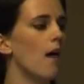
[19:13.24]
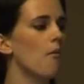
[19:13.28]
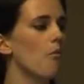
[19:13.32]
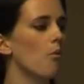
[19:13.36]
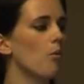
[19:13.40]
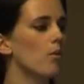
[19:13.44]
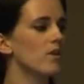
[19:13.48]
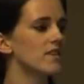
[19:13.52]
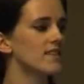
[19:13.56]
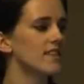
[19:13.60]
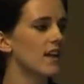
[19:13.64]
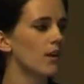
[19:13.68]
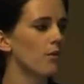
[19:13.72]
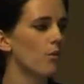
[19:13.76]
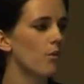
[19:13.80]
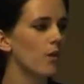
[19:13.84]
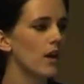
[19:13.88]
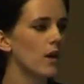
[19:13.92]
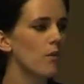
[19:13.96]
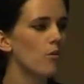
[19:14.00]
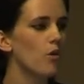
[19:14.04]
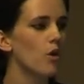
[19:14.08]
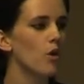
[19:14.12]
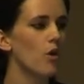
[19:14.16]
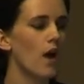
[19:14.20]
was that we
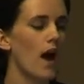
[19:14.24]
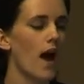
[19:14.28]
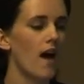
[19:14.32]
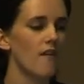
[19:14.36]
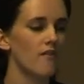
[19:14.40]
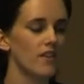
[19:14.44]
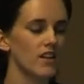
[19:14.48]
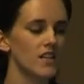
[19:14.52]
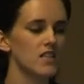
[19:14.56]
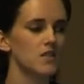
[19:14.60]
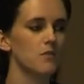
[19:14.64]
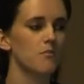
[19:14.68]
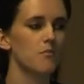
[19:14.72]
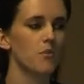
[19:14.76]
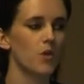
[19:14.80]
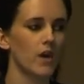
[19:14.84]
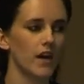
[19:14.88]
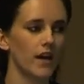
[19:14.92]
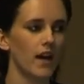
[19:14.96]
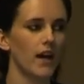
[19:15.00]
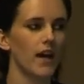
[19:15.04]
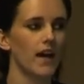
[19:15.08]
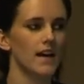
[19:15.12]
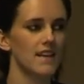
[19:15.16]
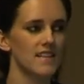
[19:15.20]
were having to bring
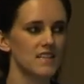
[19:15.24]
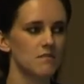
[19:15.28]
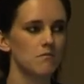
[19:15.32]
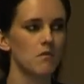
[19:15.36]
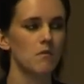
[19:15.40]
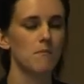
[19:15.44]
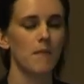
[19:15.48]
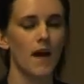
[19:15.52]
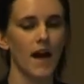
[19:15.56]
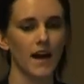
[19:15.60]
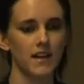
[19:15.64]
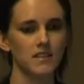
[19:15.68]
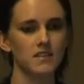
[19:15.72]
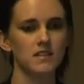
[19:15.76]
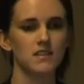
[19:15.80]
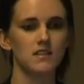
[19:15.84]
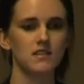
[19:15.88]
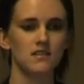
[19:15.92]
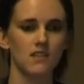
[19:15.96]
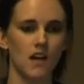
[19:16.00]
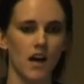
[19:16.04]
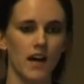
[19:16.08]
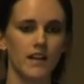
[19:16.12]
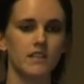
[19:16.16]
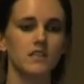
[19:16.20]
a customer back to the
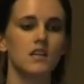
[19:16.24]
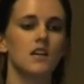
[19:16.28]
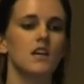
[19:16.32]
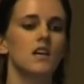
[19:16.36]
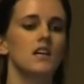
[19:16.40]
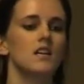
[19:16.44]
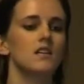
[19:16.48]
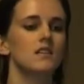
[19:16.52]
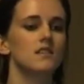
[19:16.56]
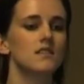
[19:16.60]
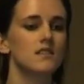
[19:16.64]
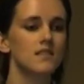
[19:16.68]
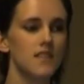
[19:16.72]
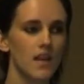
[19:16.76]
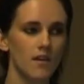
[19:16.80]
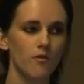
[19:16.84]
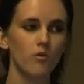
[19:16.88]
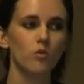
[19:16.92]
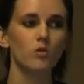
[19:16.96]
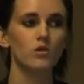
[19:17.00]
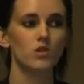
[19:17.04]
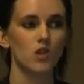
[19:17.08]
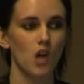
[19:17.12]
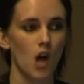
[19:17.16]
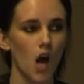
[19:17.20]
site
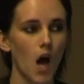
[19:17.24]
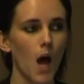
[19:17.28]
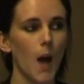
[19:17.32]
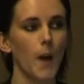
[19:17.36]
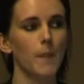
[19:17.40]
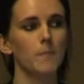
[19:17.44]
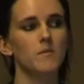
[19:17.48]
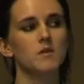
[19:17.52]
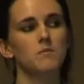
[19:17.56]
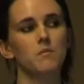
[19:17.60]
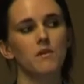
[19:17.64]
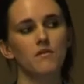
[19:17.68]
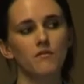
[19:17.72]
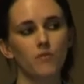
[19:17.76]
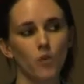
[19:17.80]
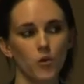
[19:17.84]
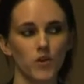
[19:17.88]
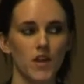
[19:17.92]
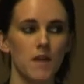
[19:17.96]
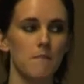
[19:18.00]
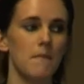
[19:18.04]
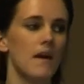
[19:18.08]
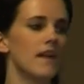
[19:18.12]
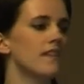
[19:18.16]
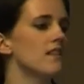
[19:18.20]
several times before
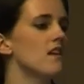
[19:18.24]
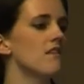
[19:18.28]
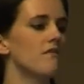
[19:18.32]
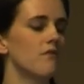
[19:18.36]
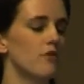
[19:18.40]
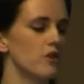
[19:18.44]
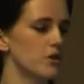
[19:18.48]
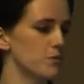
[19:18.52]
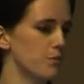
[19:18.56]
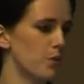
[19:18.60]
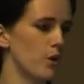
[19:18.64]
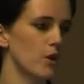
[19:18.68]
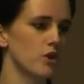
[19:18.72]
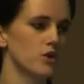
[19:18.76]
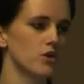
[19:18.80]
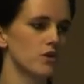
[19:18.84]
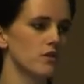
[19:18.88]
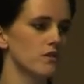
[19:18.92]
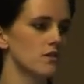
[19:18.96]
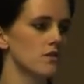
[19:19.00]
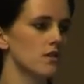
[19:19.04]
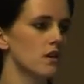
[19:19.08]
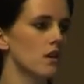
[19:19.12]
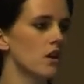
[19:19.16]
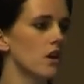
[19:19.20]
they made their first
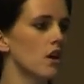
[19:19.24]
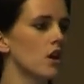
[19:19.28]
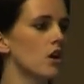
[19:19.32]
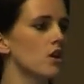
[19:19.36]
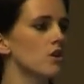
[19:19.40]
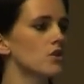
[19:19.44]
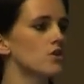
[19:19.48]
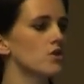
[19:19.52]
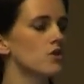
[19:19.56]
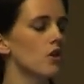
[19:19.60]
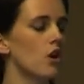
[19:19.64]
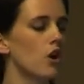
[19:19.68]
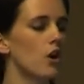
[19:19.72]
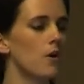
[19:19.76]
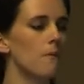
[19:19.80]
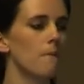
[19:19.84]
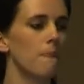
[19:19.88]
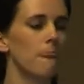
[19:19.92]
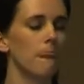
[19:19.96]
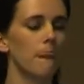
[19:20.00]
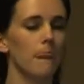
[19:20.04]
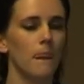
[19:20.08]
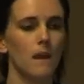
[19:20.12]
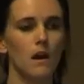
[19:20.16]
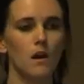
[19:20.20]
purchase. So
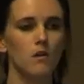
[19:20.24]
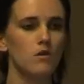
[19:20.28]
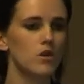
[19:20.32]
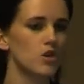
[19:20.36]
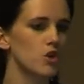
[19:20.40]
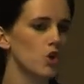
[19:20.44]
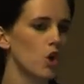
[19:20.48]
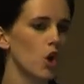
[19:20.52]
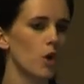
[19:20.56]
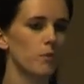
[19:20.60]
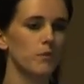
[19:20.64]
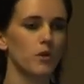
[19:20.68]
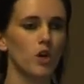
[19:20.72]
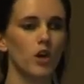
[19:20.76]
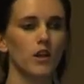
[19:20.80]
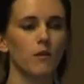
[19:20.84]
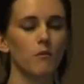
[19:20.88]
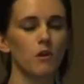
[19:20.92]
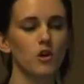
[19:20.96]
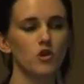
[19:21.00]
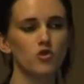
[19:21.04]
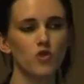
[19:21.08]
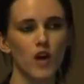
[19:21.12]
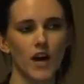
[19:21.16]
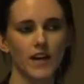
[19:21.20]
in Europe, they were
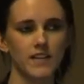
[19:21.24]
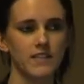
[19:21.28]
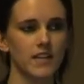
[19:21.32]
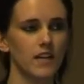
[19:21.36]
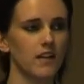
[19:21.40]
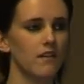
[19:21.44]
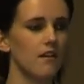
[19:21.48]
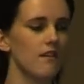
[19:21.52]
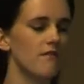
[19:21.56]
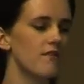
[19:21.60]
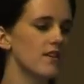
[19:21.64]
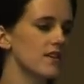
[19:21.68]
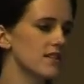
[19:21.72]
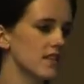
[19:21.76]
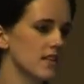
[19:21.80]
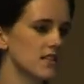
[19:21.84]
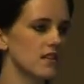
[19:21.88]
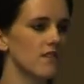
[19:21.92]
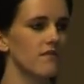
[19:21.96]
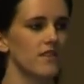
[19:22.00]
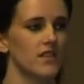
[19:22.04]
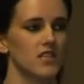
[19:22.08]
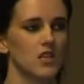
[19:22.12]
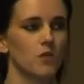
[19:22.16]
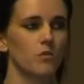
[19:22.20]
attracting a
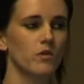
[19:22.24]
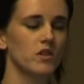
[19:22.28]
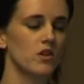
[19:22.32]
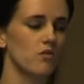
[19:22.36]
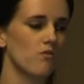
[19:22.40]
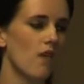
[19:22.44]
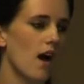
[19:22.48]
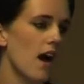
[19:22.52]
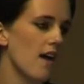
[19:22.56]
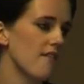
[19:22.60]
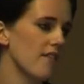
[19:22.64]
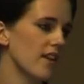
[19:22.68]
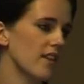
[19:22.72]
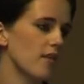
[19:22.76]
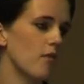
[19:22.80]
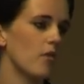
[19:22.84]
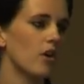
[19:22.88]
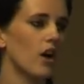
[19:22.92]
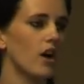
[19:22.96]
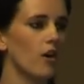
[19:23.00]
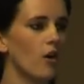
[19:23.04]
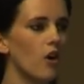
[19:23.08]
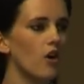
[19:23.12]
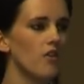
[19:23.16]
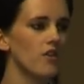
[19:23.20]
visit was arriving, they were
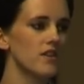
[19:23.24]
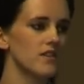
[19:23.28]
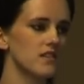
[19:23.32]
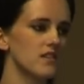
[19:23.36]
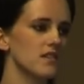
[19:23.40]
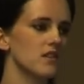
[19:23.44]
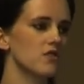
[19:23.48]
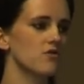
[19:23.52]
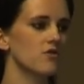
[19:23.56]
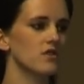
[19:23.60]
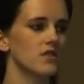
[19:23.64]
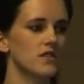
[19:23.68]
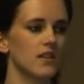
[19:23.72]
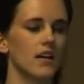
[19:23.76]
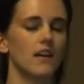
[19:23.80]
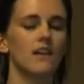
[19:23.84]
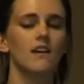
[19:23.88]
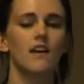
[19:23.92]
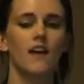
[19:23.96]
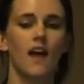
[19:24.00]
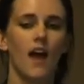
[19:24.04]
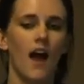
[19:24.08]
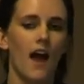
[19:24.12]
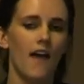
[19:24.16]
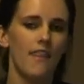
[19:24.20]
going, oh, this is interesting,
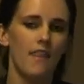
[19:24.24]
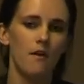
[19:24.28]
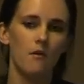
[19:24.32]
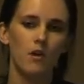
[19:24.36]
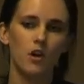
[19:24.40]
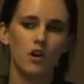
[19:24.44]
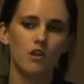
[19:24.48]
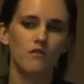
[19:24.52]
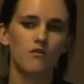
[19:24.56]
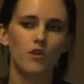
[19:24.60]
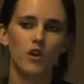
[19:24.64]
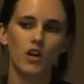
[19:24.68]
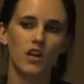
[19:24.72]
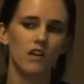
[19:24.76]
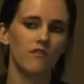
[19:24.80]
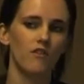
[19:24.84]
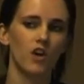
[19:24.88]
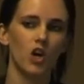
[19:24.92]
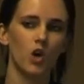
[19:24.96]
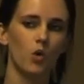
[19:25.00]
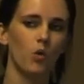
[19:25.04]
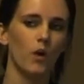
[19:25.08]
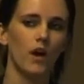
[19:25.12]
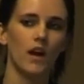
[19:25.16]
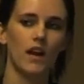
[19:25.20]
and they were converting very
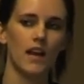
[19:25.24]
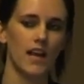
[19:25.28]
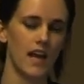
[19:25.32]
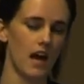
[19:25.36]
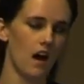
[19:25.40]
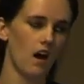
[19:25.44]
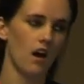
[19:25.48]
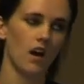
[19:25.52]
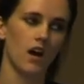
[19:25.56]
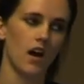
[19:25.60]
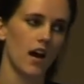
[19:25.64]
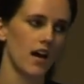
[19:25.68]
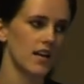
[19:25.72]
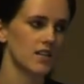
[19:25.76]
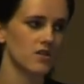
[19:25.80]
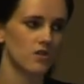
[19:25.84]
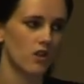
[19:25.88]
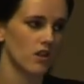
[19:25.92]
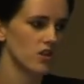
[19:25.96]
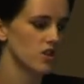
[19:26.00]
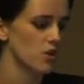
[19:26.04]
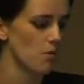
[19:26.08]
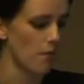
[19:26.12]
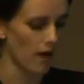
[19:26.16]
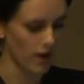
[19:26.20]
quickly. Our guys,
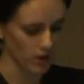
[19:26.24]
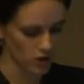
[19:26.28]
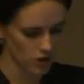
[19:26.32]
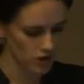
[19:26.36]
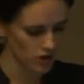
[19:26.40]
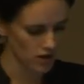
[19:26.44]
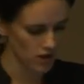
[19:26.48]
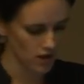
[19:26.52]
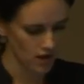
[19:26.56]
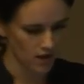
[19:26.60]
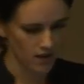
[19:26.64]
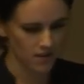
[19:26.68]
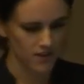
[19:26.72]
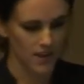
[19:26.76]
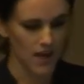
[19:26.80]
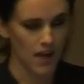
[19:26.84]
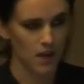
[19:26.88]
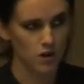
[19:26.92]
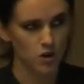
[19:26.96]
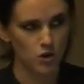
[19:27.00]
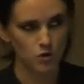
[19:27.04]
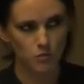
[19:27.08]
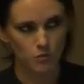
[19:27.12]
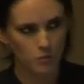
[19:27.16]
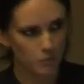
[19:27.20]
not so much.
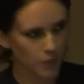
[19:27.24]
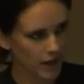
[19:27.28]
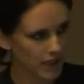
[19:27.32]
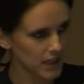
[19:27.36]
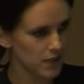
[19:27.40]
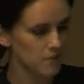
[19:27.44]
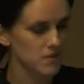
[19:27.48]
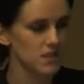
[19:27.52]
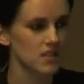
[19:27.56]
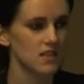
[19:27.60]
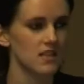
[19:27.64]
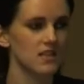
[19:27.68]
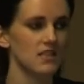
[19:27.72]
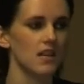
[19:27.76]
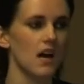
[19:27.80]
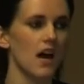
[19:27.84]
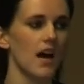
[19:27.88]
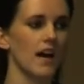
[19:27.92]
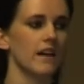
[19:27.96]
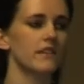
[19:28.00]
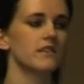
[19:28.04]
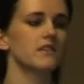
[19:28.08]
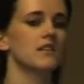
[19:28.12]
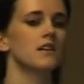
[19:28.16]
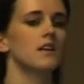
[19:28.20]
You bring them to the
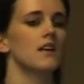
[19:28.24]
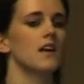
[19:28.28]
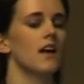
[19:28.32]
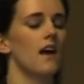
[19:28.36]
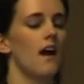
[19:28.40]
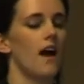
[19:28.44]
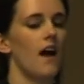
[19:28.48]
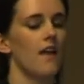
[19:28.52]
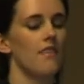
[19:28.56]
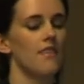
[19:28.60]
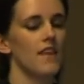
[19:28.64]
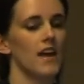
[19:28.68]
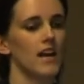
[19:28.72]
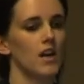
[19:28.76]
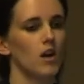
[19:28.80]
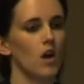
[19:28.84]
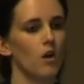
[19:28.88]
site, and then,